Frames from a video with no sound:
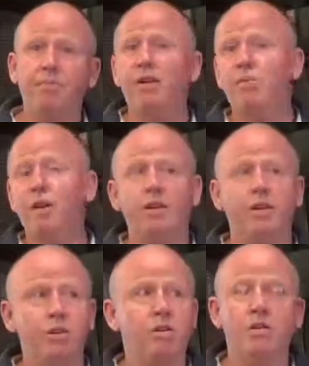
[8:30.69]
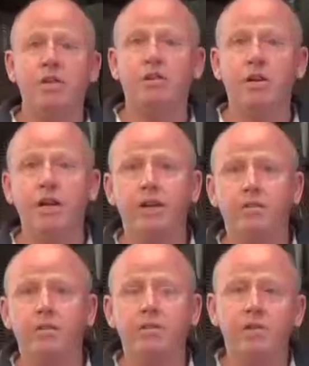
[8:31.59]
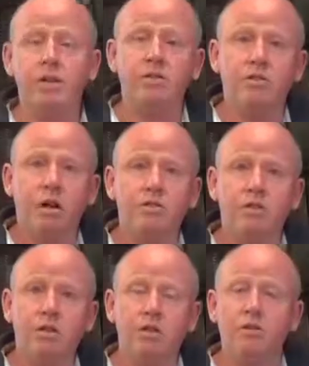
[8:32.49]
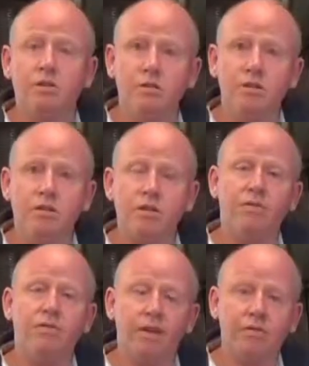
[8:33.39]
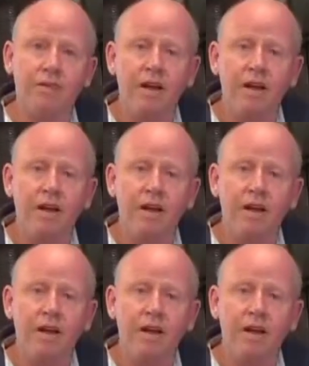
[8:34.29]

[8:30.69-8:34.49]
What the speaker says: by the way, the concrete truck outside is now stopped, so I can do it a bit softer.